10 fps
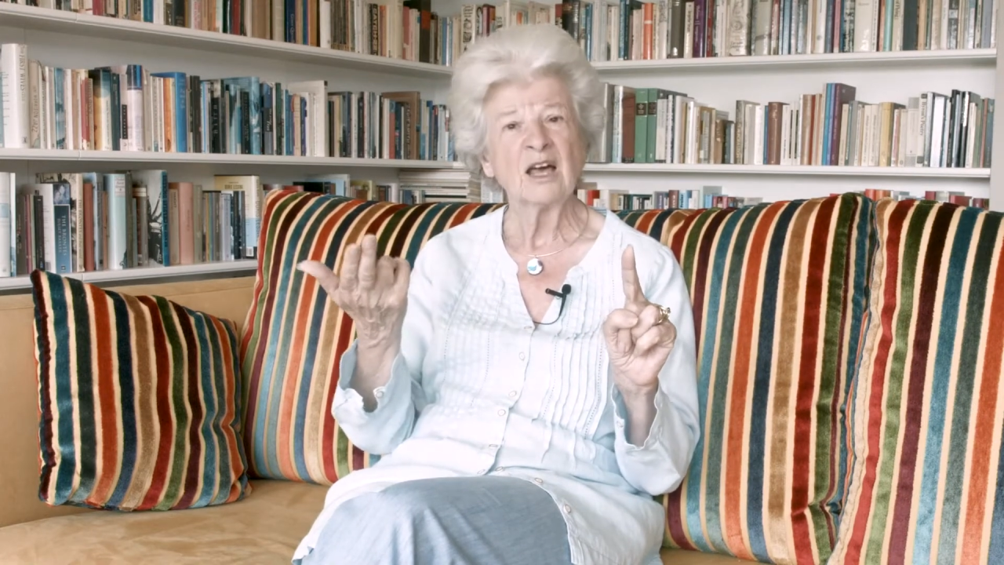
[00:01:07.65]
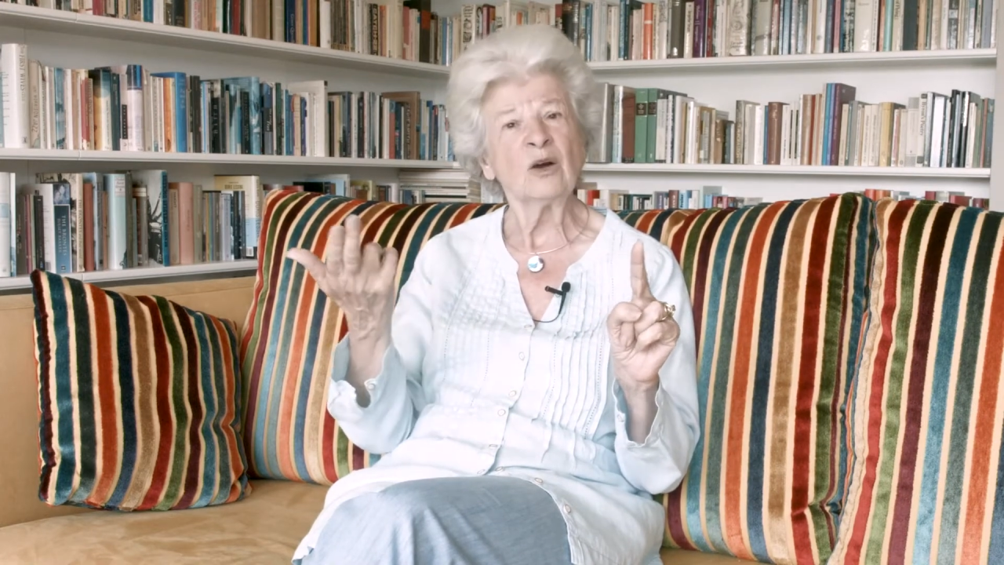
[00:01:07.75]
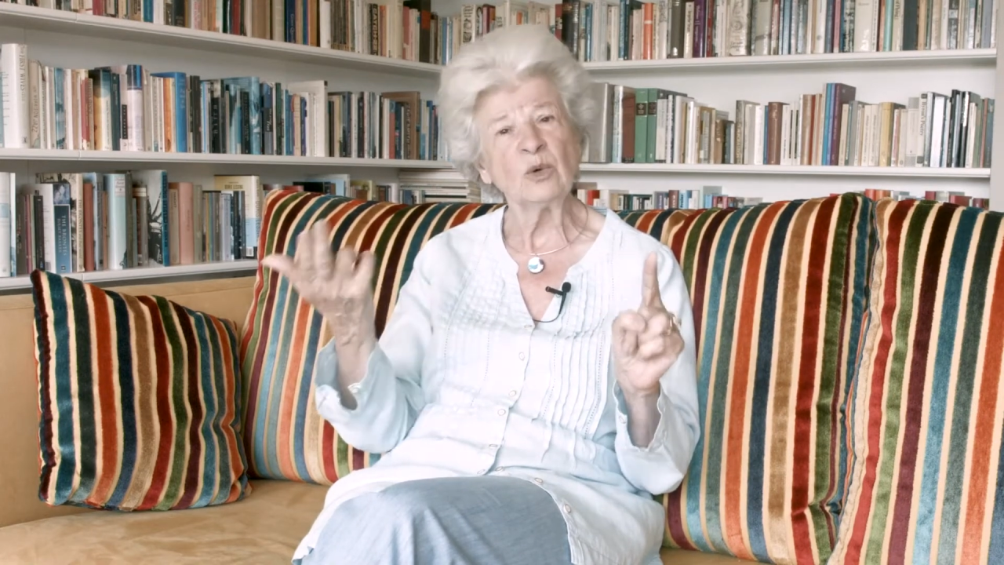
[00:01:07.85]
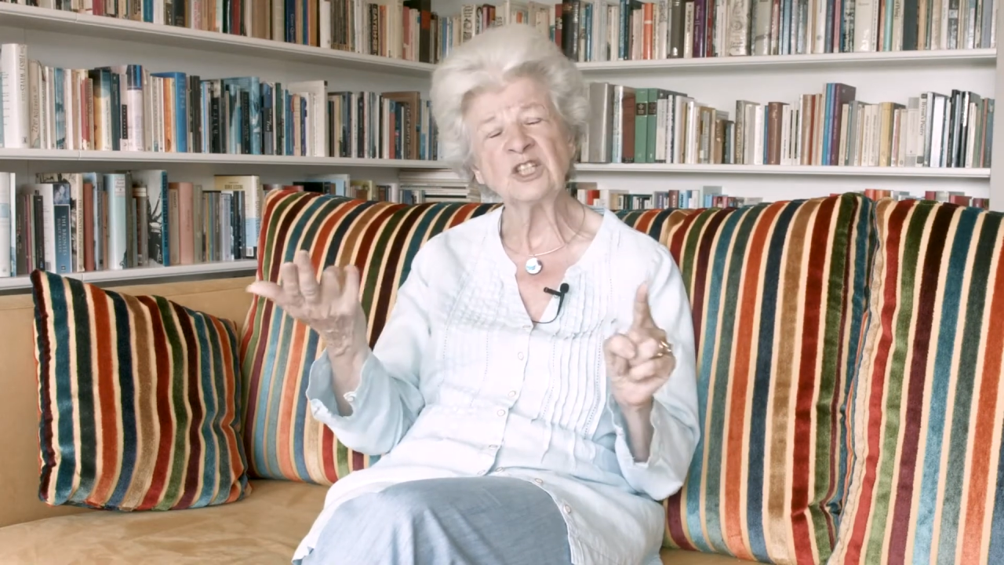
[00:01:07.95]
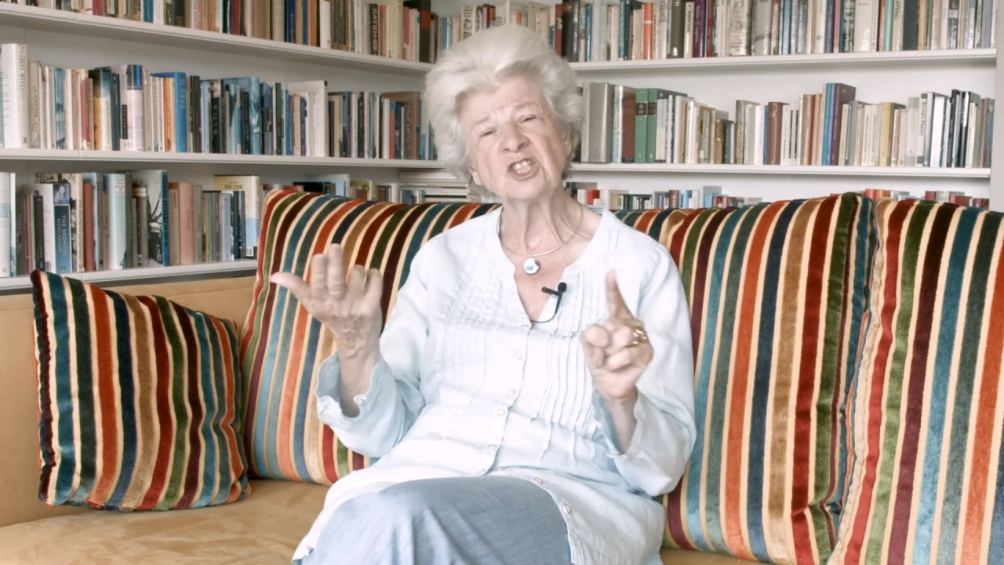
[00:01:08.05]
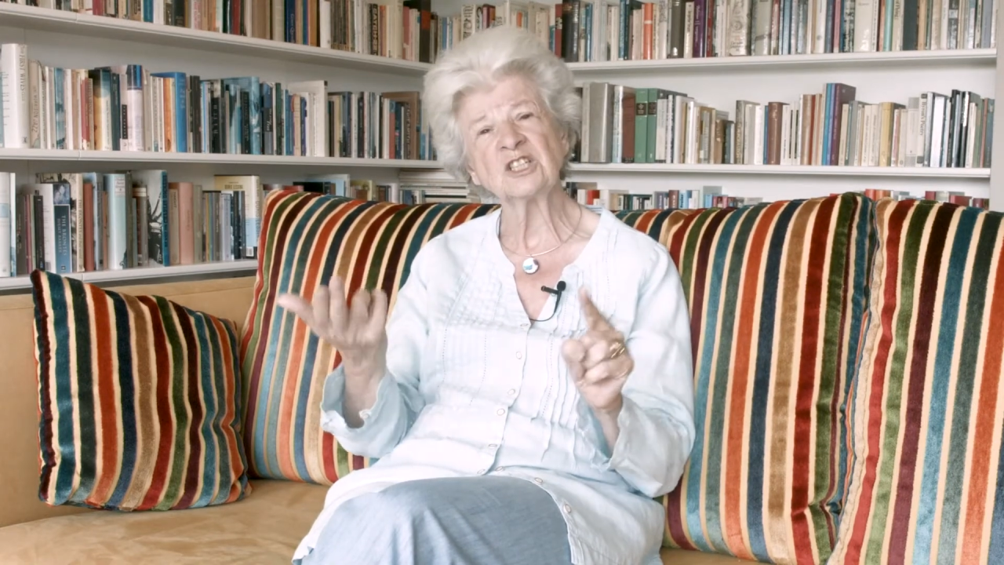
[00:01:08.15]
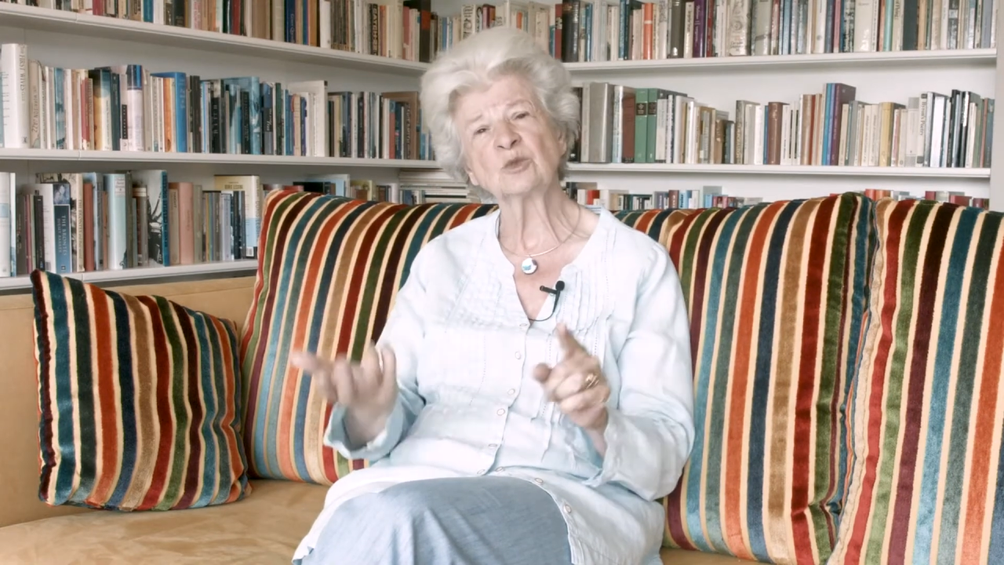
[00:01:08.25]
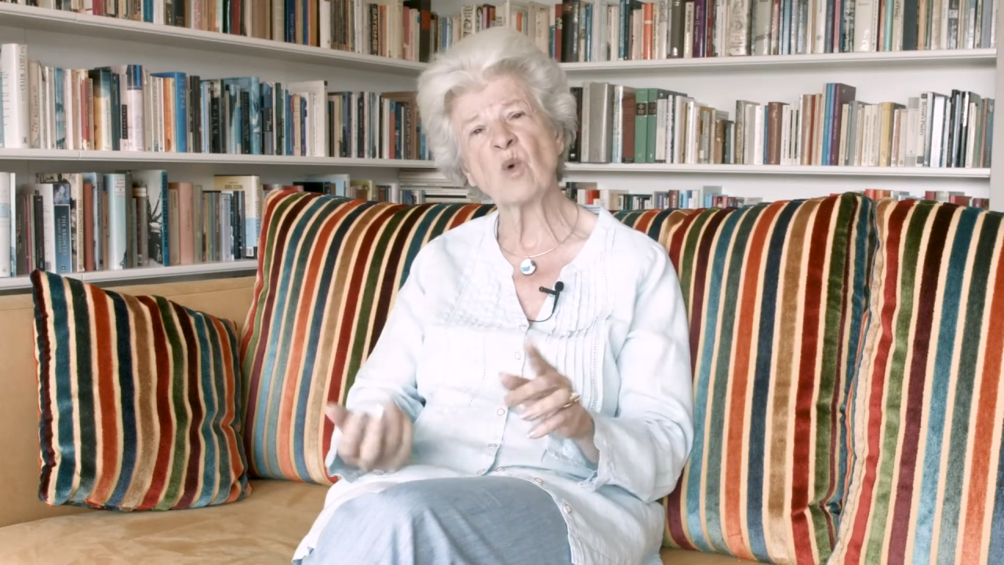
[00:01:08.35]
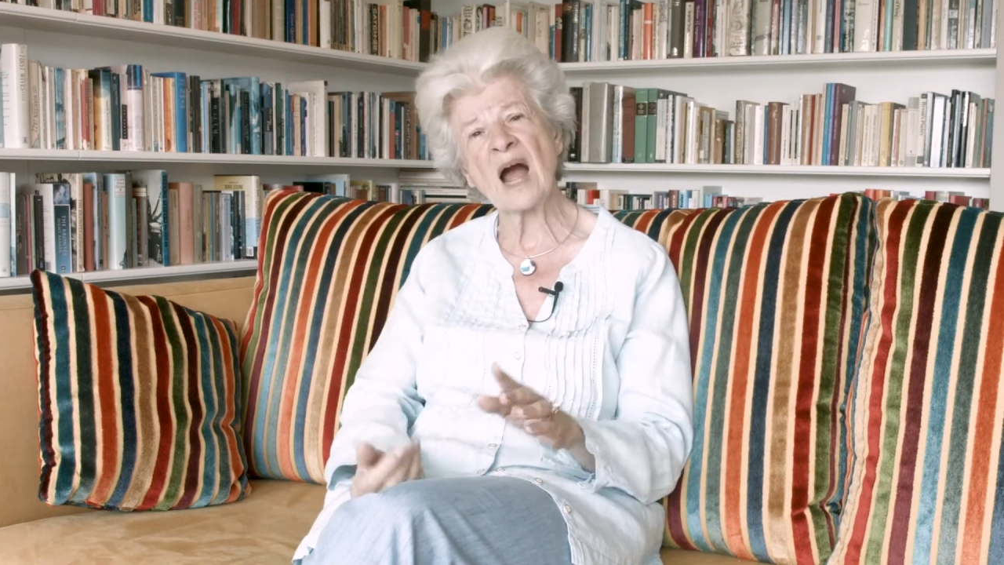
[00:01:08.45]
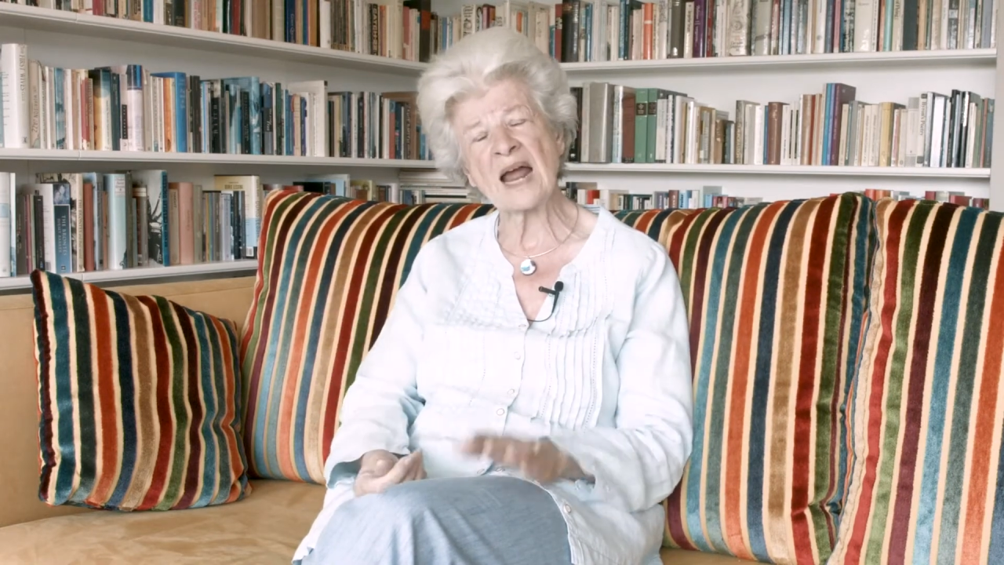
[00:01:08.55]
which is
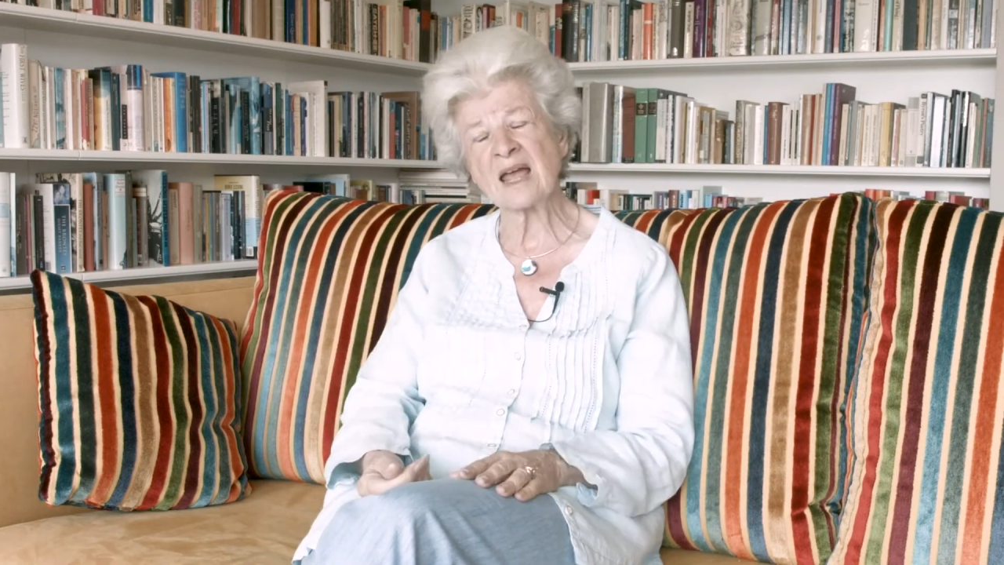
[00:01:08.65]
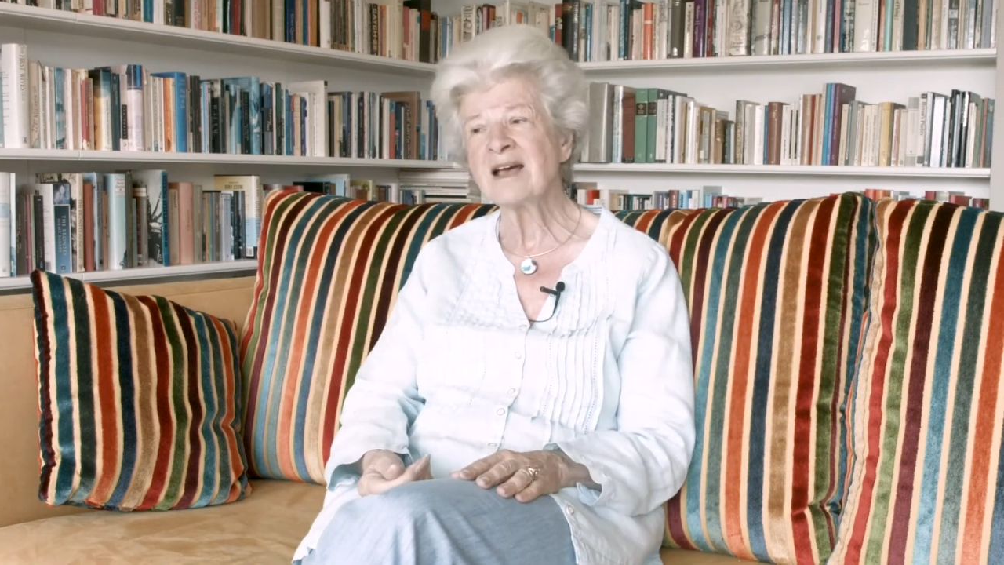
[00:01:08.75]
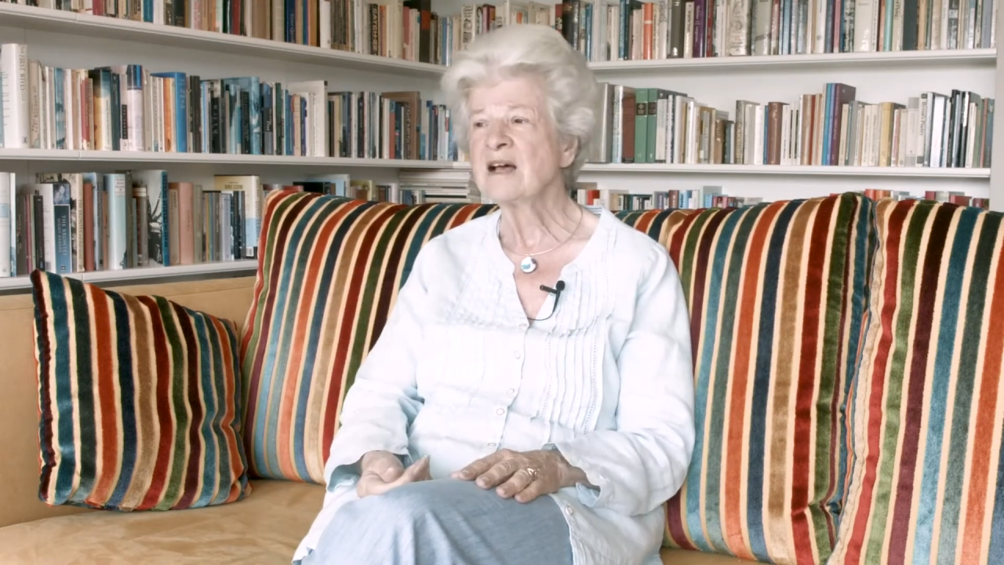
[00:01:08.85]
why